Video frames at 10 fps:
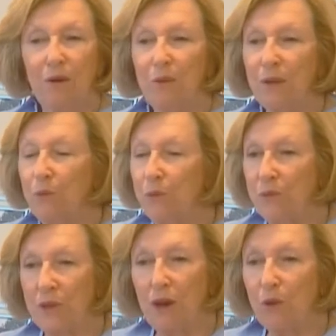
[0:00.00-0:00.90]
Well,
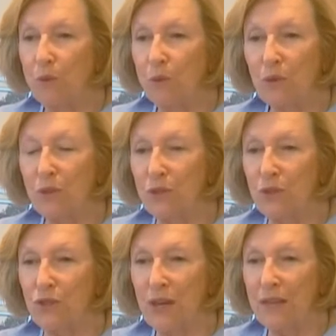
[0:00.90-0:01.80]
the whole world
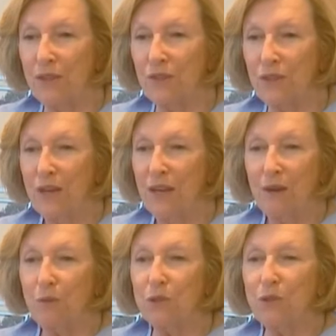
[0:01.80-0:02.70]
has changed.
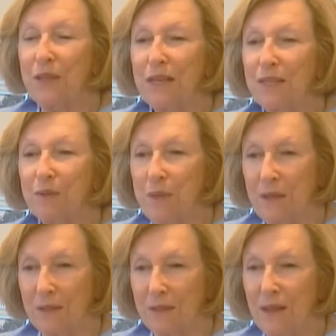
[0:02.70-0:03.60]
What do they
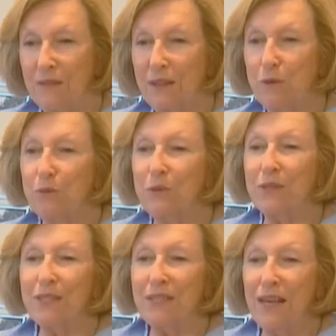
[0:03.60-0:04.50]
expect? That it would
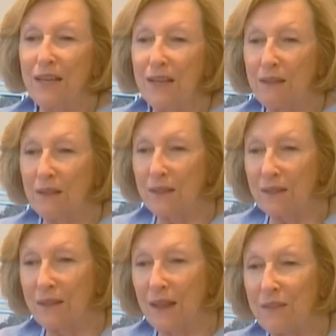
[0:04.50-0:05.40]
stay another,
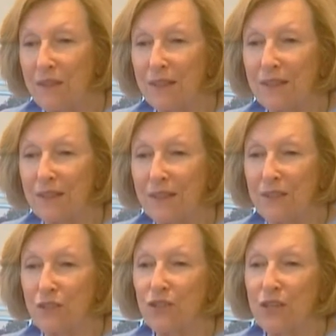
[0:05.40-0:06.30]
another little
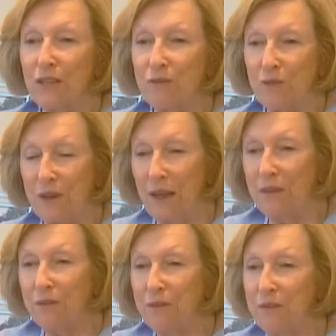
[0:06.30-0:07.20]
Yiddish shtetl for
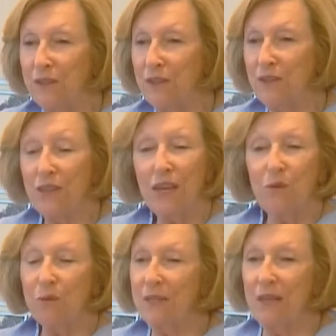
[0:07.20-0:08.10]
another 50 years
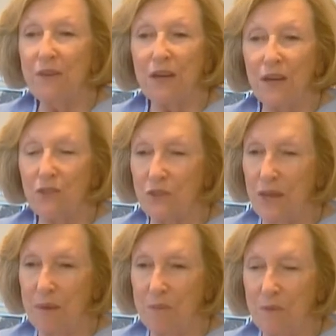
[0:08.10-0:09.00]
was never going to
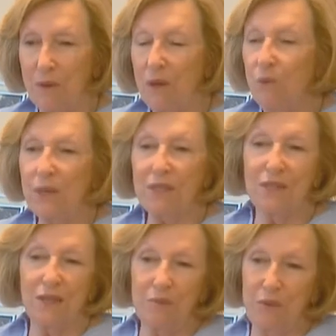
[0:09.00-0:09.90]
happen once
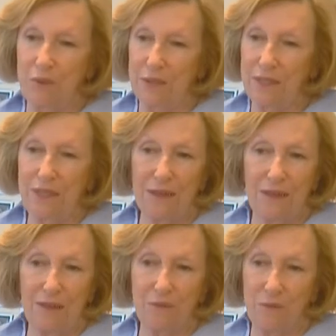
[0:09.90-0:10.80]
the community had
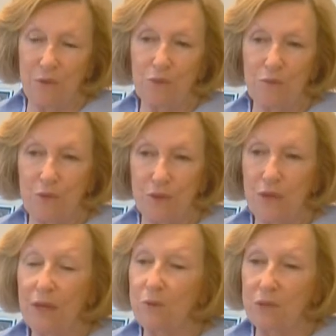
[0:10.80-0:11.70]
left Muizenberg
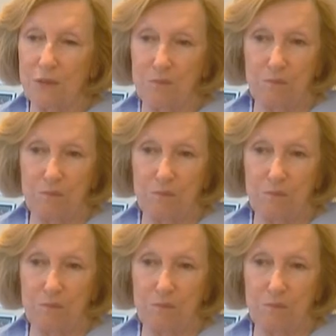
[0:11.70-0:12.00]
was